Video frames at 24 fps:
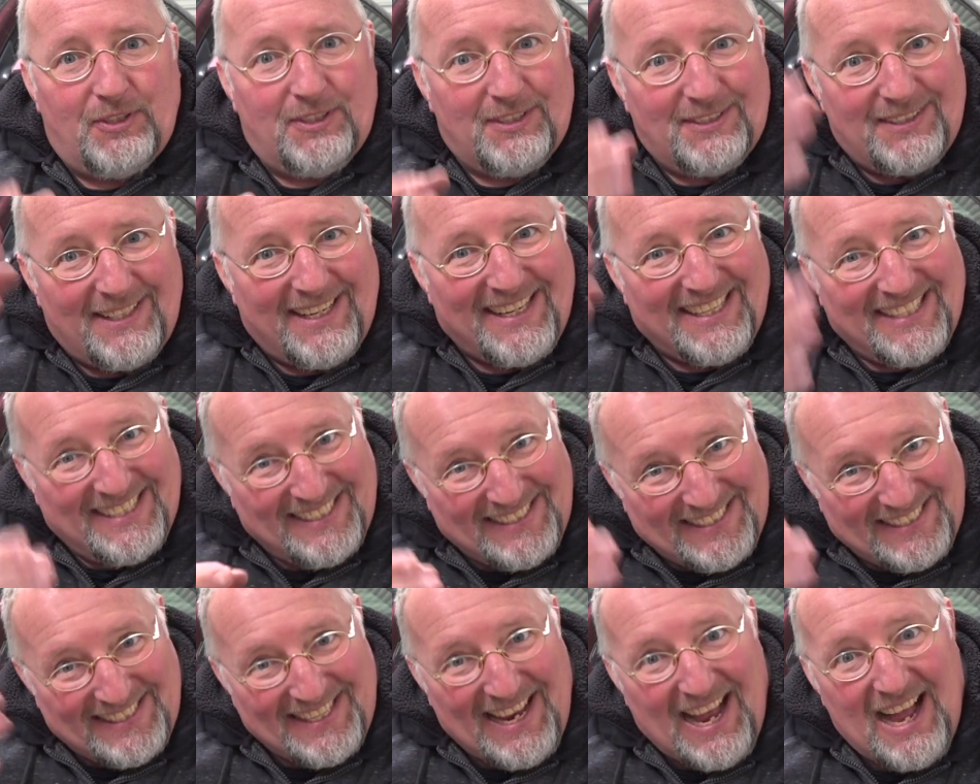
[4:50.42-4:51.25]
this
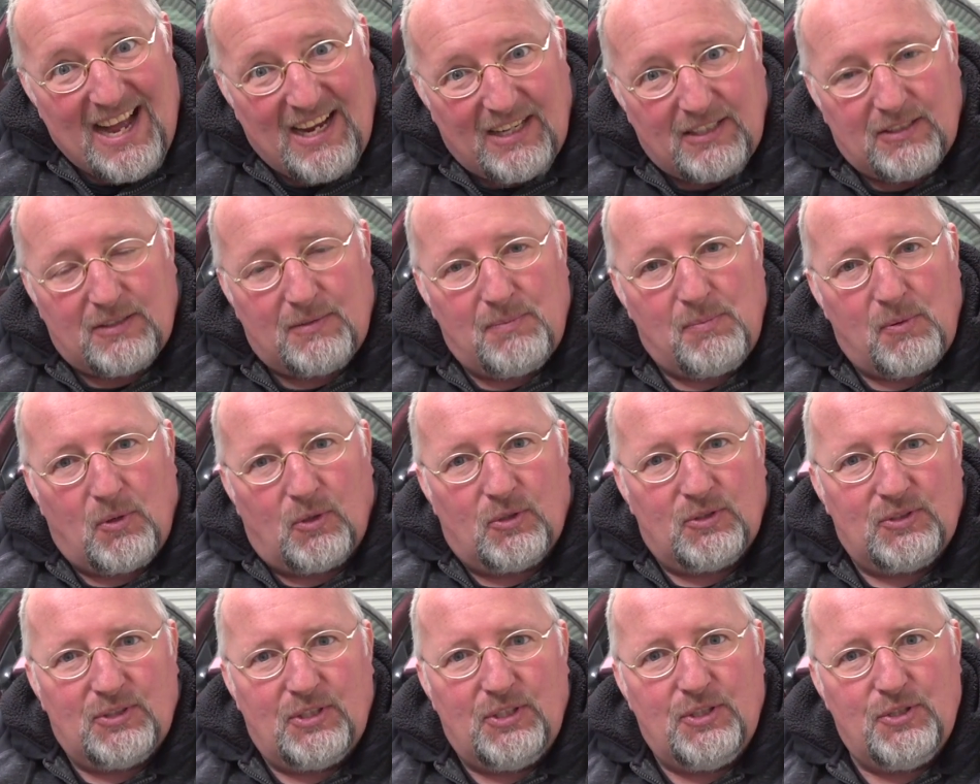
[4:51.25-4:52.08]
exact
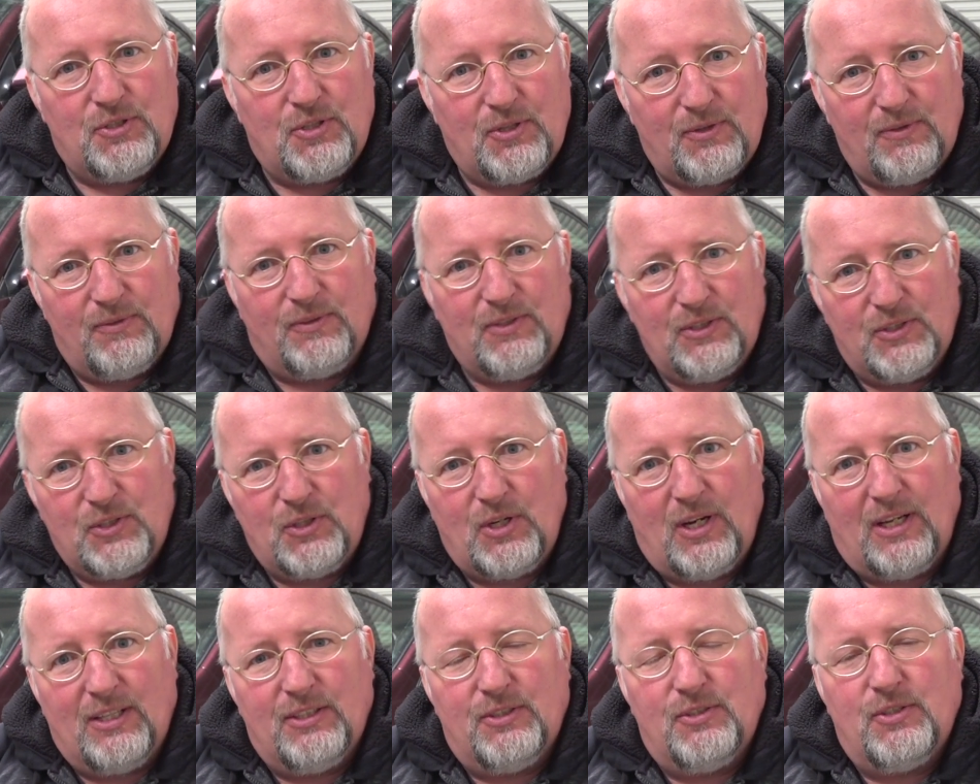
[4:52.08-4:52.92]
procedure which
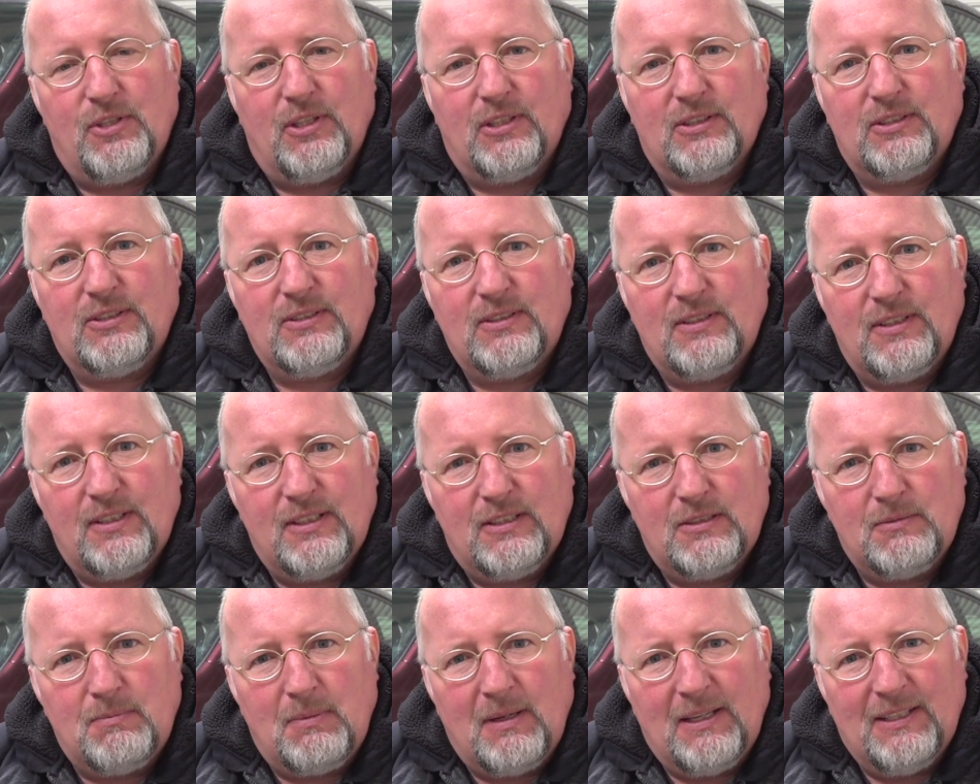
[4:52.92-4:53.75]
I just
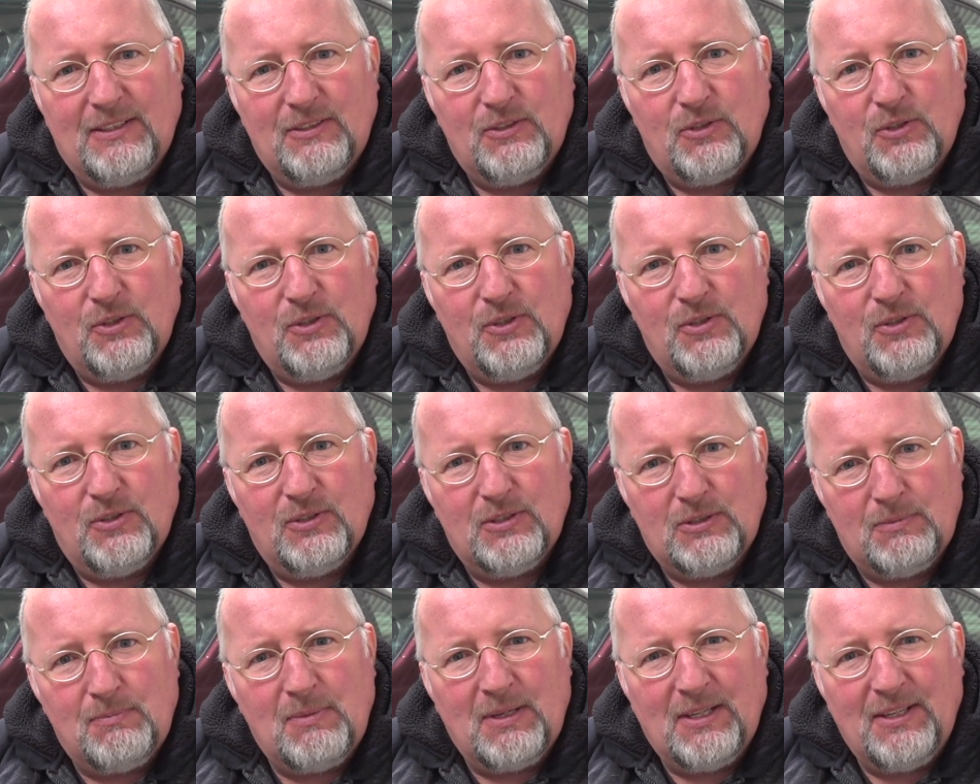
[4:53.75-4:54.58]
explained to you,
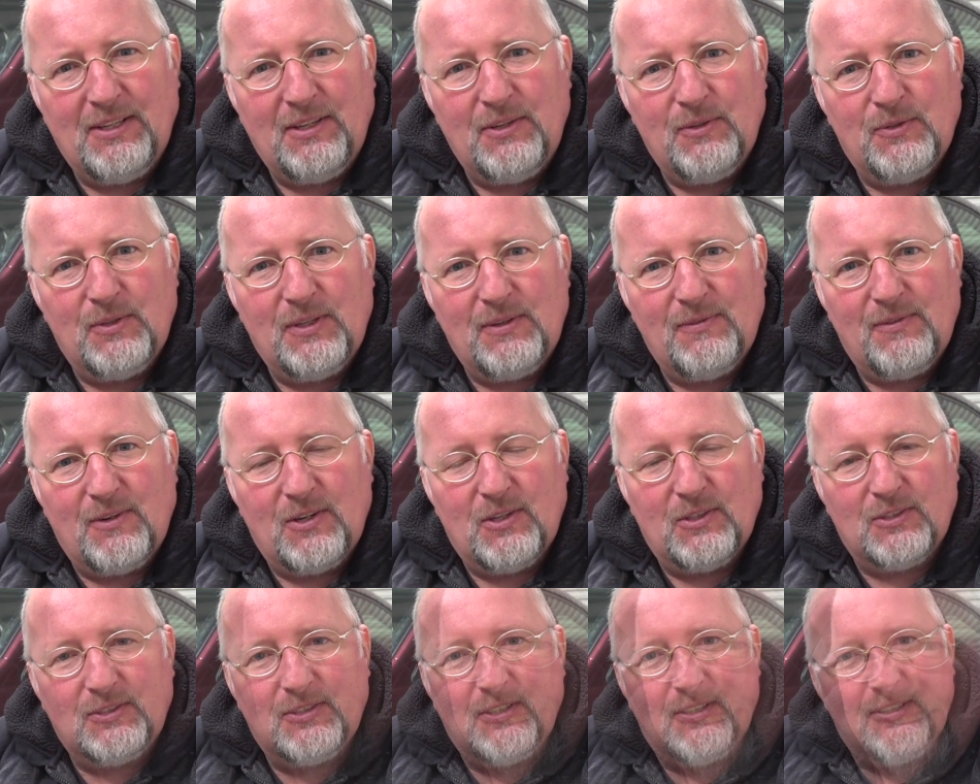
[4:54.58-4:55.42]
it's pretty
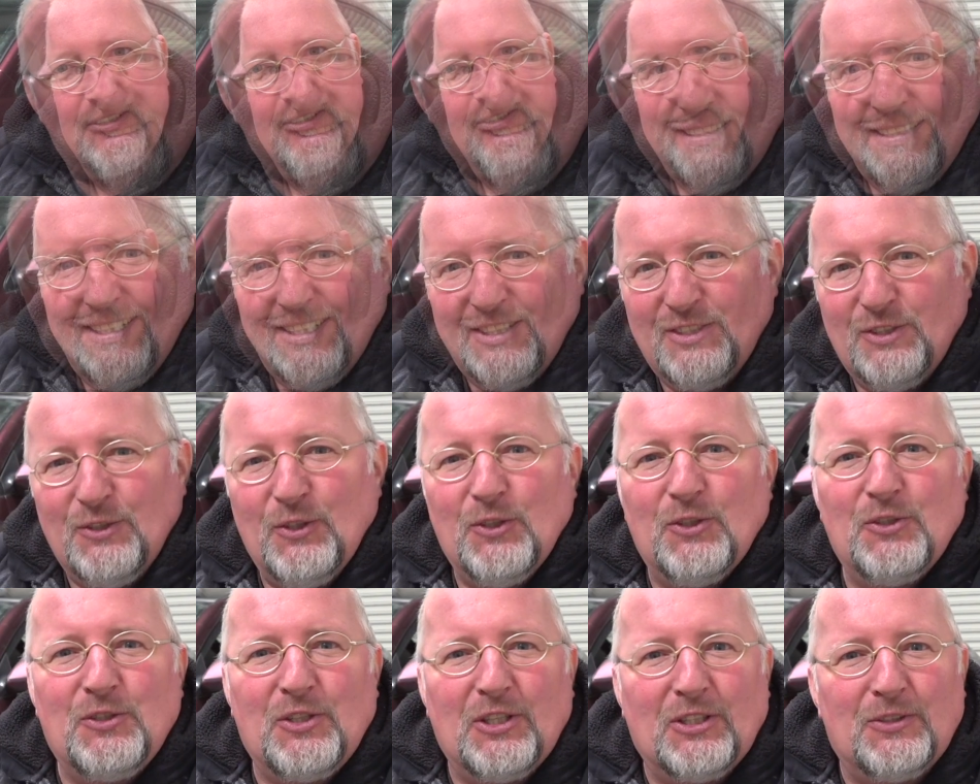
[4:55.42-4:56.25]
universal. It's
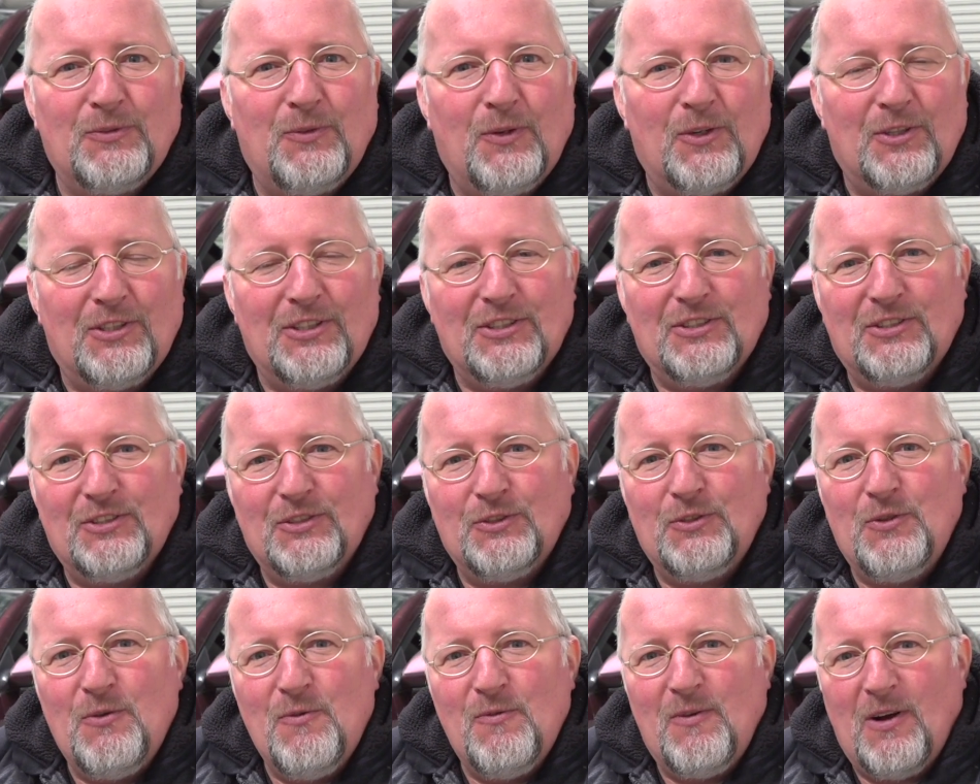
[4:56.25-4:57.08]
not just for
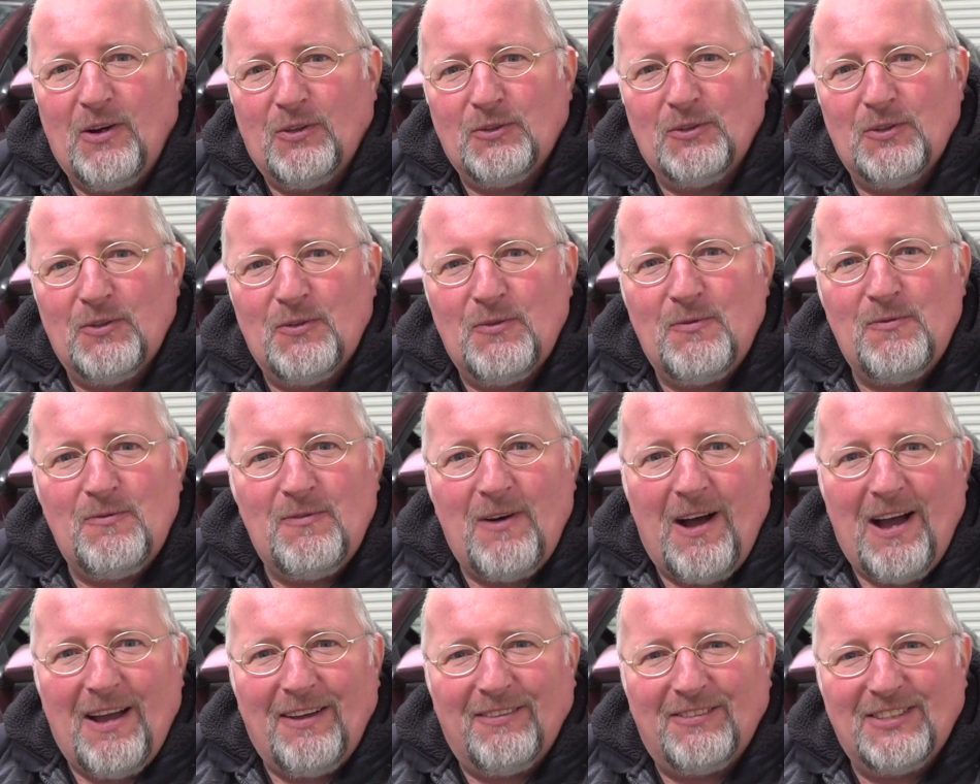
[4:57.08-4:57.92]
this
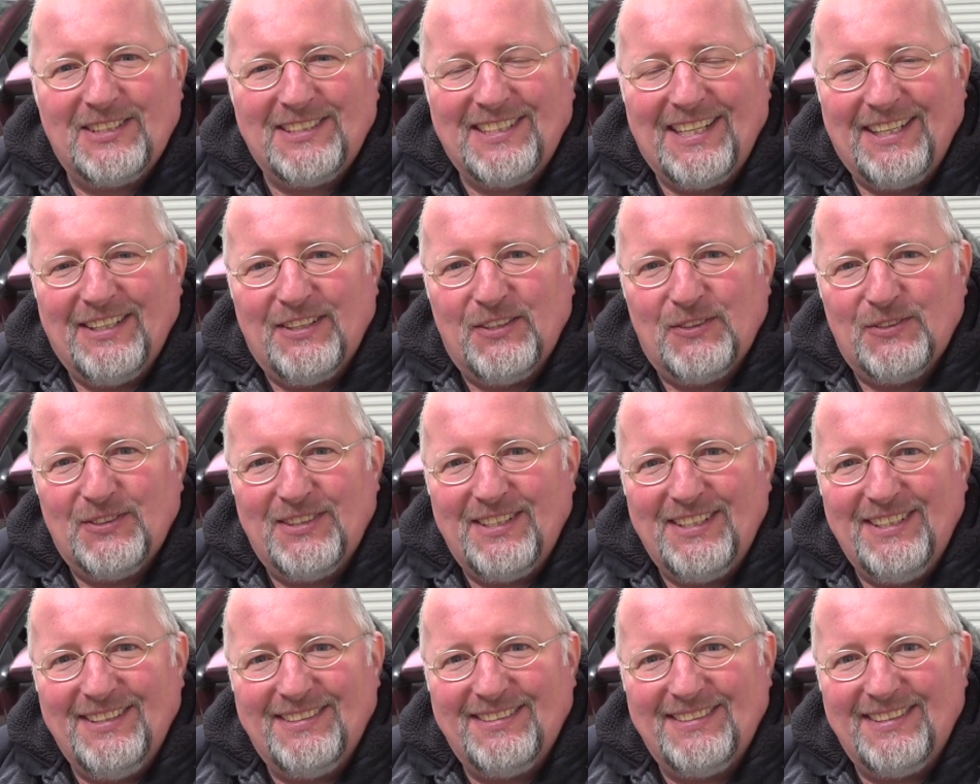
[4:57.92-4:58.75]
2005 Scion
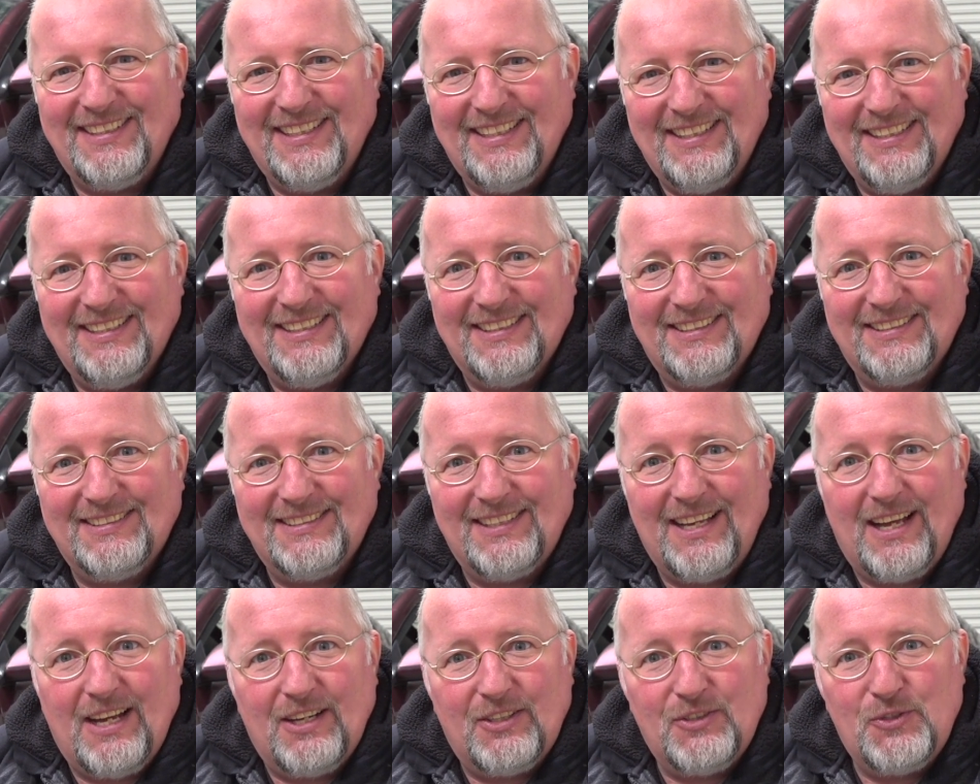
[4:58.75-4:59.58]
TC,
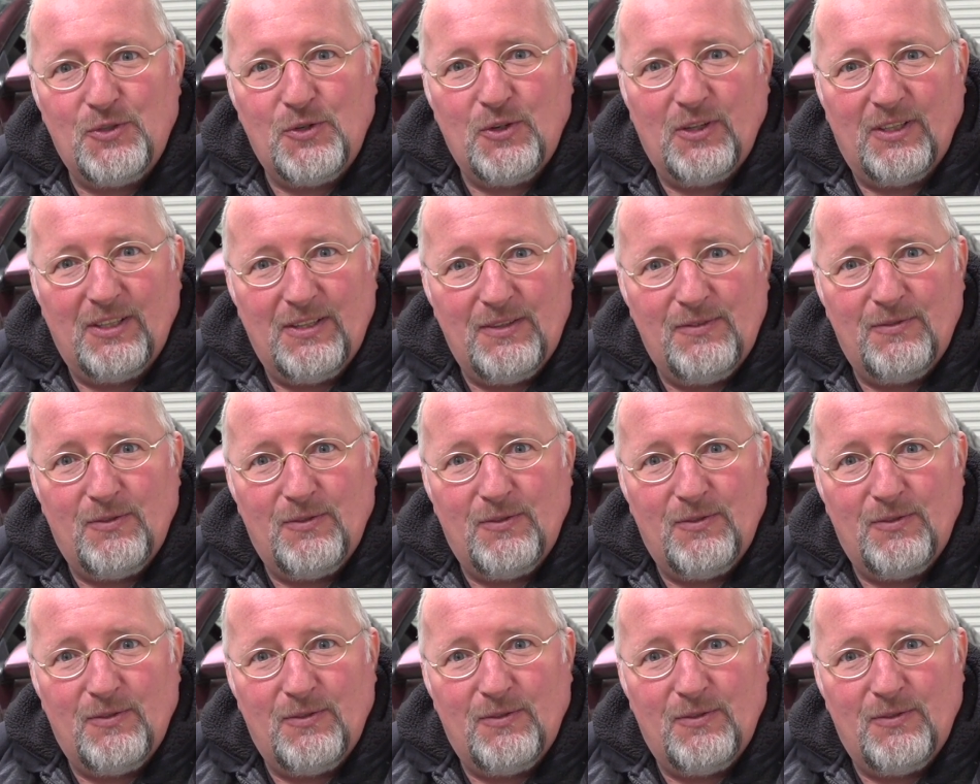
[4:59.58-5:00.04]
it's actually